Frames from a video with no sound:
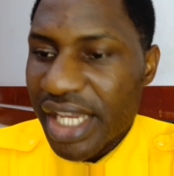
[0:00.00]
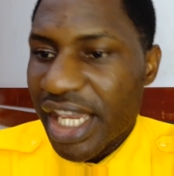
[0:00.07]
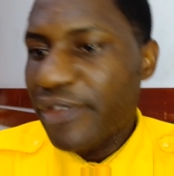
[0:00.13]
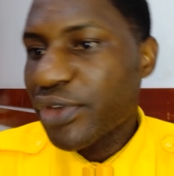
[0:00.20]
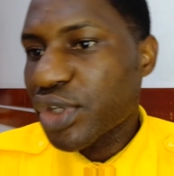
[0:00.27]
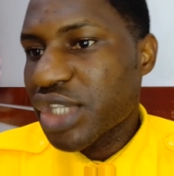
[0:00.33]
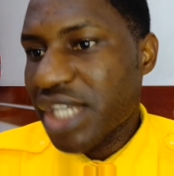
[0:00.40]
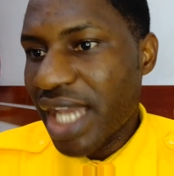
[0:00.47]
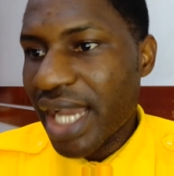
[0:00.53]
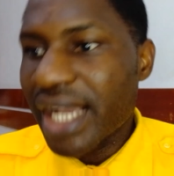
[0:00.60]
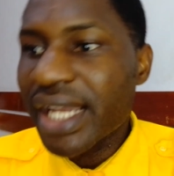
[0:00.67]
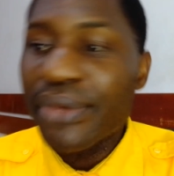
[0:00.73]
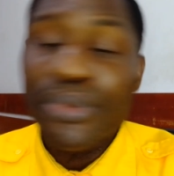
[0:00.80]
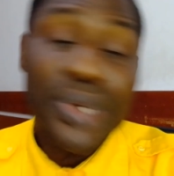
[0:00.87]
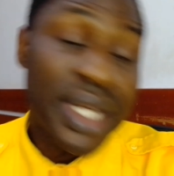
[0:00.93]
If you check
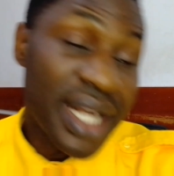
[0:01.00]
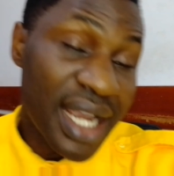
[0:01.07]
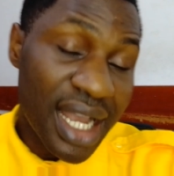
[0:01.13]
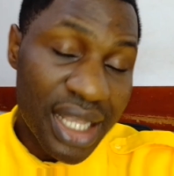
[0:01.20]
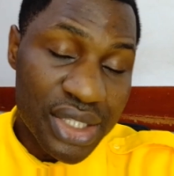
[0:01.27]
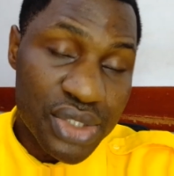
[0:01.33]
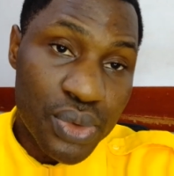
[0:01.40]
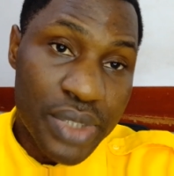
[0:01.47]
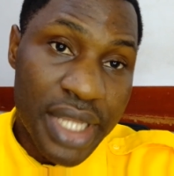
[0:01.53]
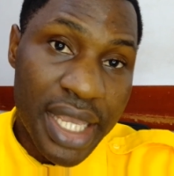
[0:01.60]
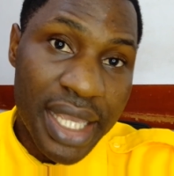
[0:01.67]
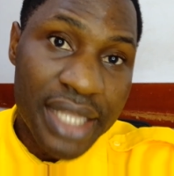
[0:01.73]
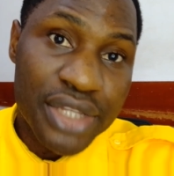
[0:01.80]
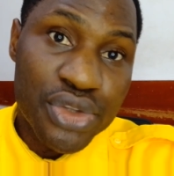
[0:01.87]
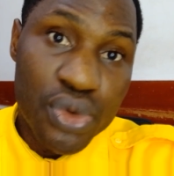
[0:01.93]
with regards to
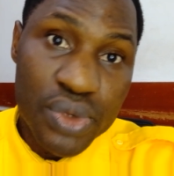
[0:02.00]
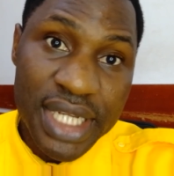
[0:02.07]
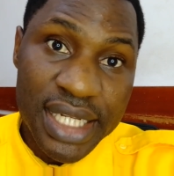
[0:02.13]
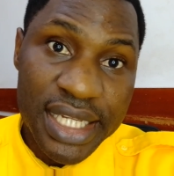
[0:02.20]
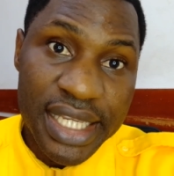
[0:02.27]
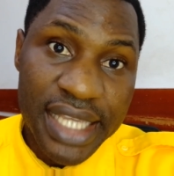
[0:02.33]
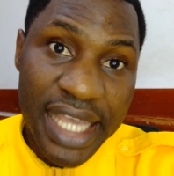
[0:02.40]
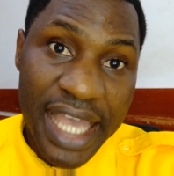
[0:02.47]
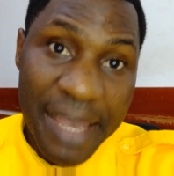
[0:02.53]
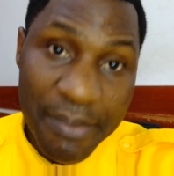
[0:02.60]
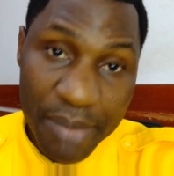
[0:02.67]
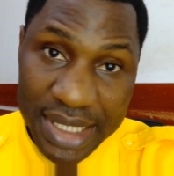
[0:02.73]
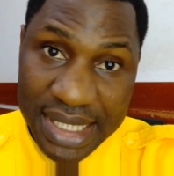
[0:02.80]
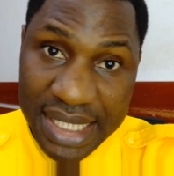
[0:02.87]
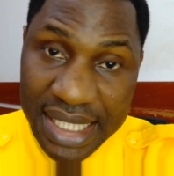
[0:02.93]
the New Delhi
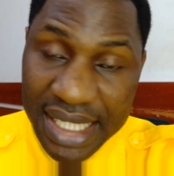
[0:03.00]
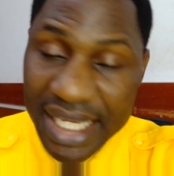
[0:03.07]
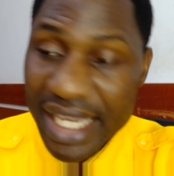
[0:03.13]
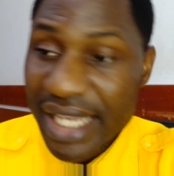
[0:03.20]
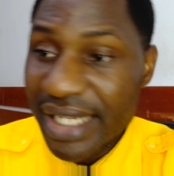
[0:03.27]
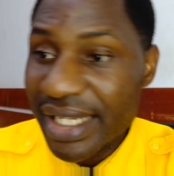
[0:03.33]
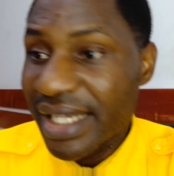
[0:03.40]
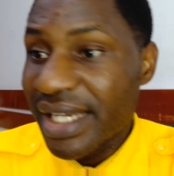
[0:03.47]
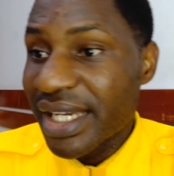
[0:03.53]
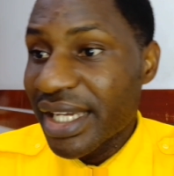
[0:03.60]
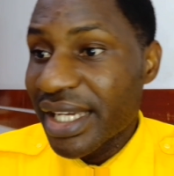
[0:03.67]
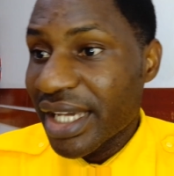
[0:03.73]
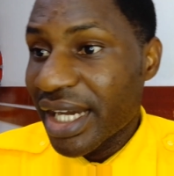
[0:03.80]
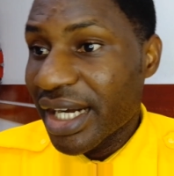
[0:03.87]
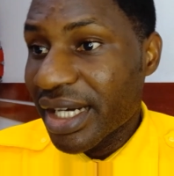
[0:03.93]
embassy in
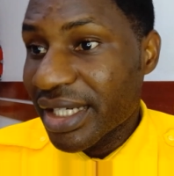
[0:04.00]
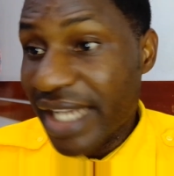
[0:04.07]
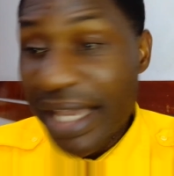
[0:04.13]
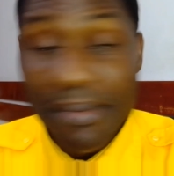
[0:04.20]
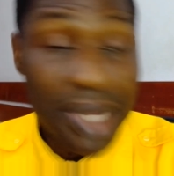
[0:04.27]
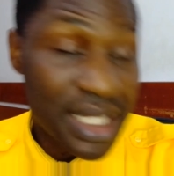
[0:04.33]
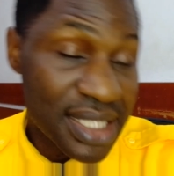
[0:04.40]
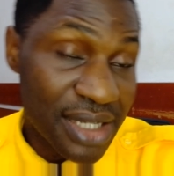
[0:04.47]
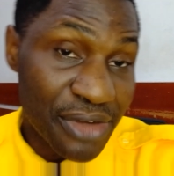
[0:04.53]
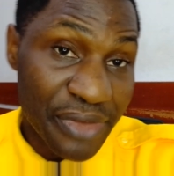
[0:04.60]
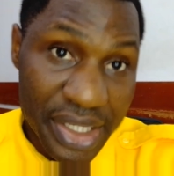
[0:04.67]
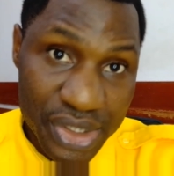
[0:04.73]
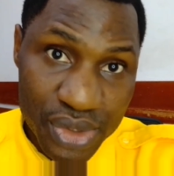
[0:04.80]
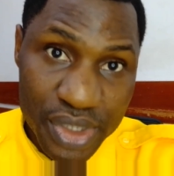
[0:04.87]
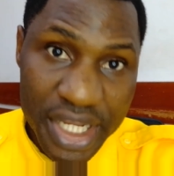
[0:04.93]
the embassy of
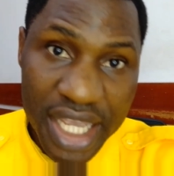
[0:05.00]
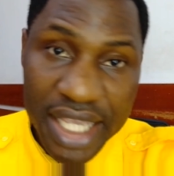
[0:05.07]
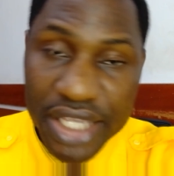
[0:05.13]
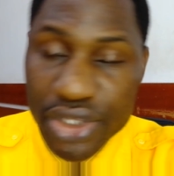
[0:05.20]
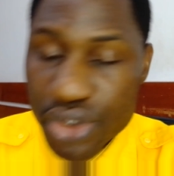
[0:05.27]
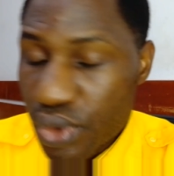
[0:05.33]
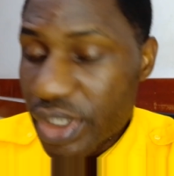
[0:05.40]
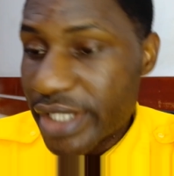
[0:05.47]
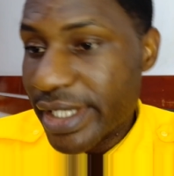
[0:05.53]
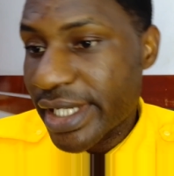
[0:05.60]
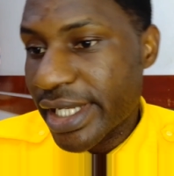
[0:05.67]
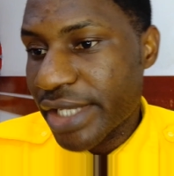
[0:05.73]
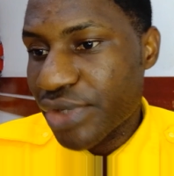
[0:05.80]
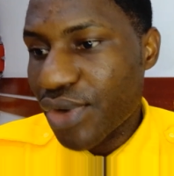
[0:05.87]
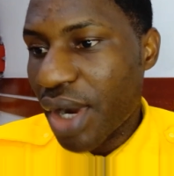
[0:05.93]
Estonia in New
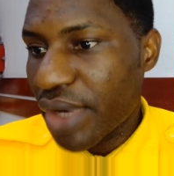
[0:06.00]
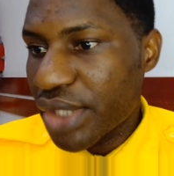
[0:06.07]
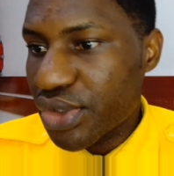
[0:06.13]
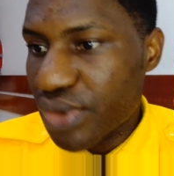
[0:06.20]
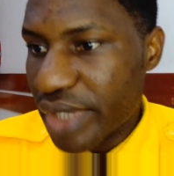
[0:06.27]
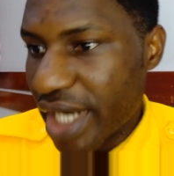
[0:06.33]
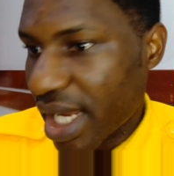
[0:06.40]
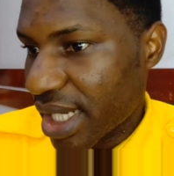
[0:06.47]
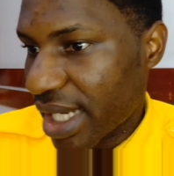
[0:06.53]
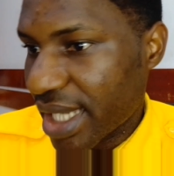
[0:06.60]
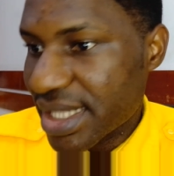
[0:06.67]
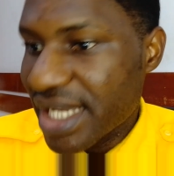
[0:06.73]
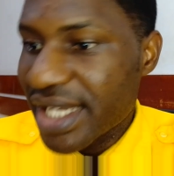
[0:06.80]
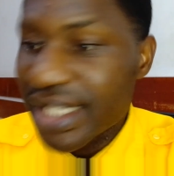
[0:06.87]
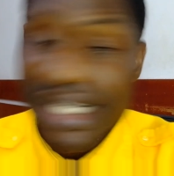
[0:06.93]
Delhi, you are going to
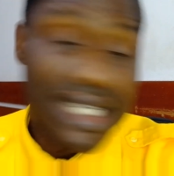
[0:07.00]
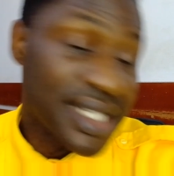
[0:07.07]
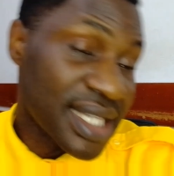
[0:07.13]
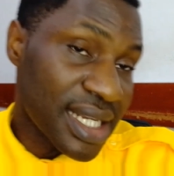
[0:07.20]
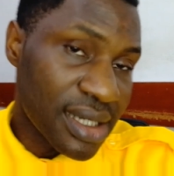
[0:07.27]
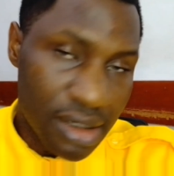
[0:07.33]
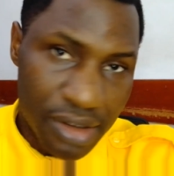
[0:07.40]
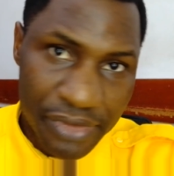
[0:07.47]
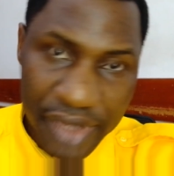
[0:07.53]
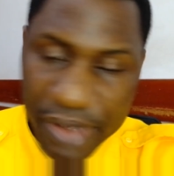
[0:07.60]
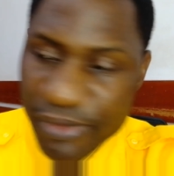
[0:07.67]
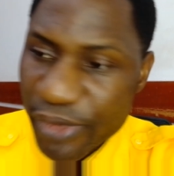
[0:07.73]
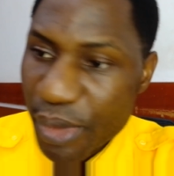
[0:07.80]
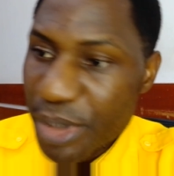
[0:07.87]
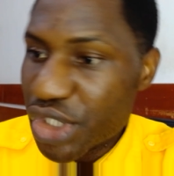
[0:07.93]
realize there is a lot of
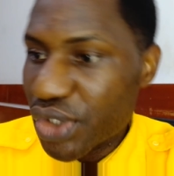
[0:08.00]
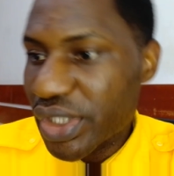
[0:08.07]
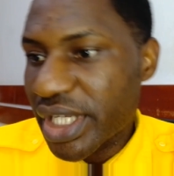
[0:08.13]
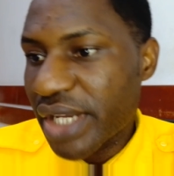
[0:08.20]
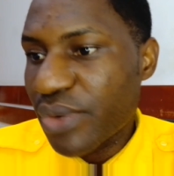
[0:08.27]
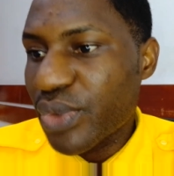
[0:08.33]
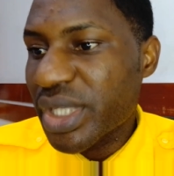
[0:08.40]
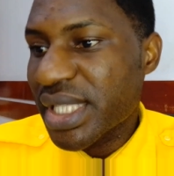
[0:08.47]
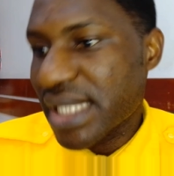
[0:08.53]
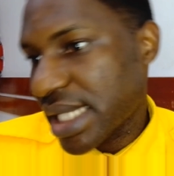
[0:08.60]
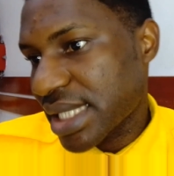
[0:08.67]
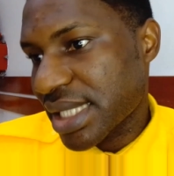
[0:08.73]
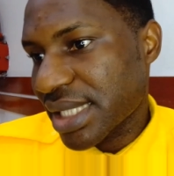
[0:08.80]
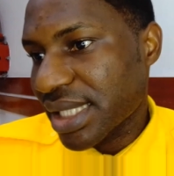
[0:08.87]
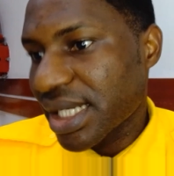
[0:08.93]
information there which
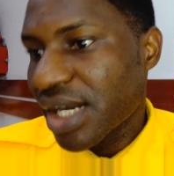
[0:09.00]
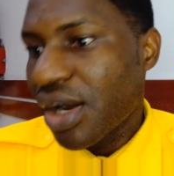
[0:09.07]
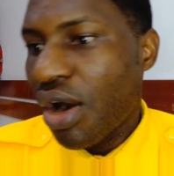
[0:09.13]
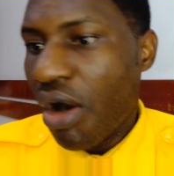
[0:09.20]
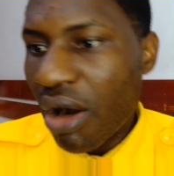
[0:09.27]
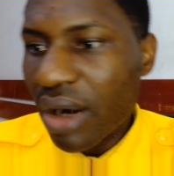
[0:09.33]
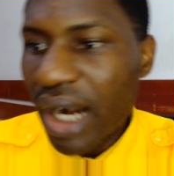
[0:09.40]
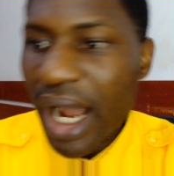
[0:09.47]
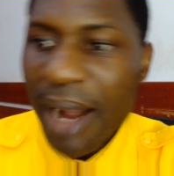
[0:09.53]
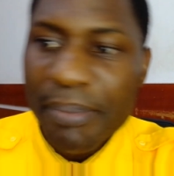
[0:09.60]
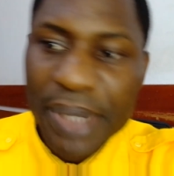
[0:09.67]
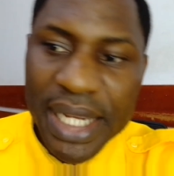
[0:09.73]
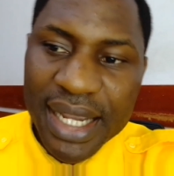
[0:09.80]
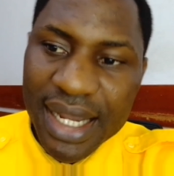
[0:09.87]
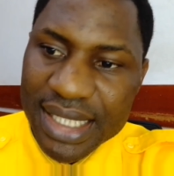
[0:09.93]
says that all
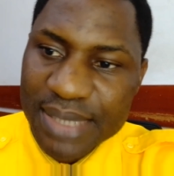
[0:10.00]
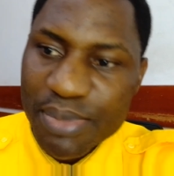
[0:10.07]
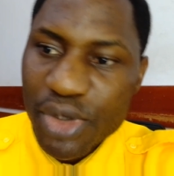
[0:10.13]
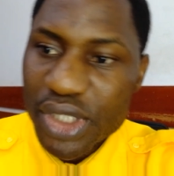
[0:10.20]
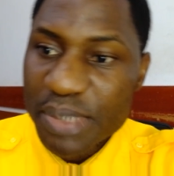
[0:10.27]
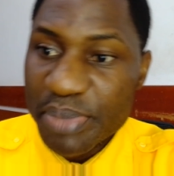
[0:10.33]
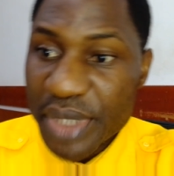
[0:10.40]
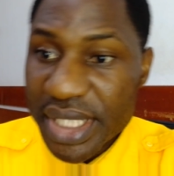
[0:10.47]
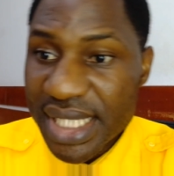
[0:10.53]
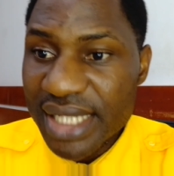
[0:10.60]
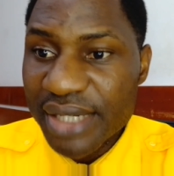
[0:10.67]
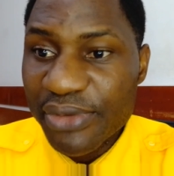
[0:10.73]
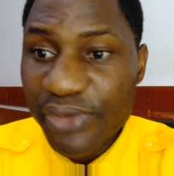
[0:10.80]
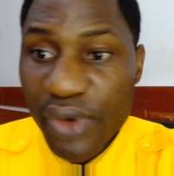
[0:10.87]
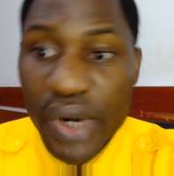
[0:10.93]
applicants must
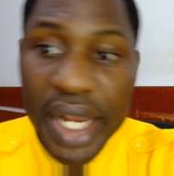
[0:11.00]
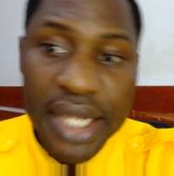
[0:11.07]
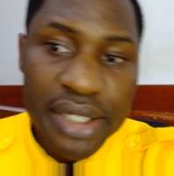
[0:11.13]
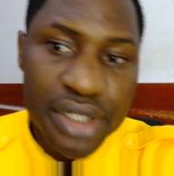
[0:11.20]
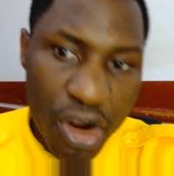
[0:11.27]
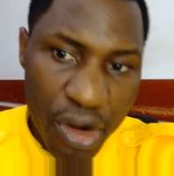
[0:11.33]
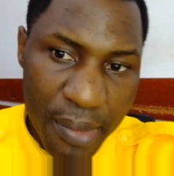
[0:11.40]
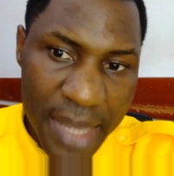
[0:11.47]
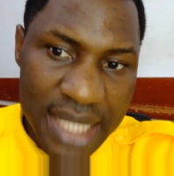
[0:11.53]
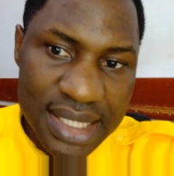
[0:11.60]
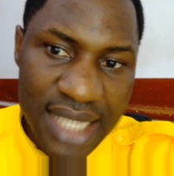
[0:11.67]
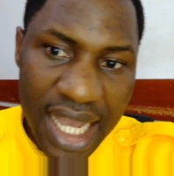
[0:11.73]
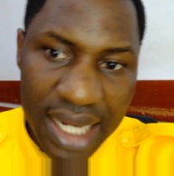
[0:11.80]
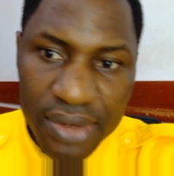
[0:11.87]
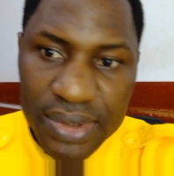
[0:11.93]
present the following documents
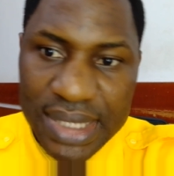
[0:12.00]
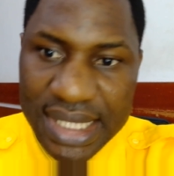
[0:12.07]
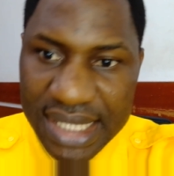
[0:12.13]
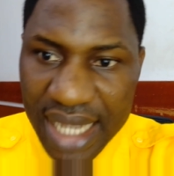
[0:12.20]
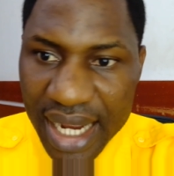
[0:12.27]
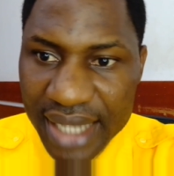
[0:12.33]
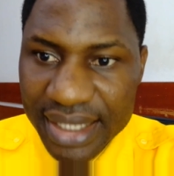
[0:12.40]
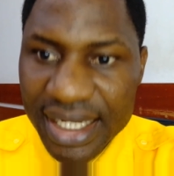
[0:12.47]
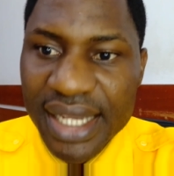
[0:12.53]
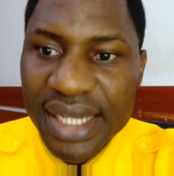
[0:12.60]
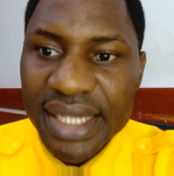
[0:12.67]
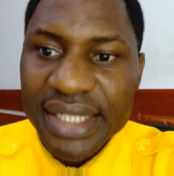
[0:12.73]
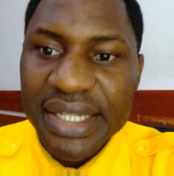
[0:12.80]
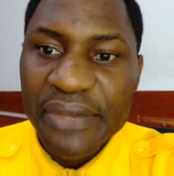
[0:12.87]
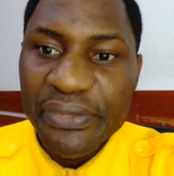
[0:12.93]
alongside
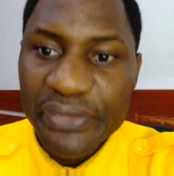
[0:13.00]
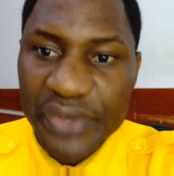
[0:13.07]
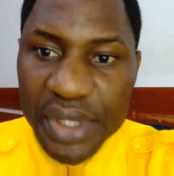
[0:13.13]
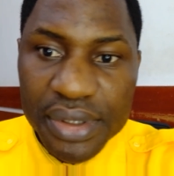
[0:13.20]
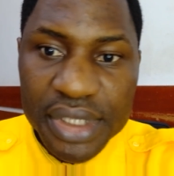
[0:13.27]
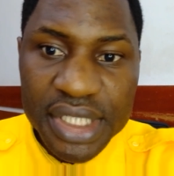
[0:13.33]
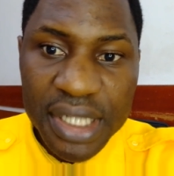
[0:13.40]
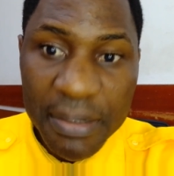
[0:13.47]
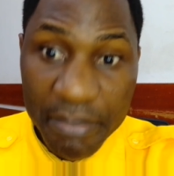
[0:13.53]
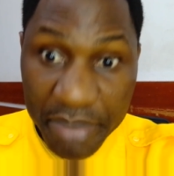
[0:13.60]
the filled,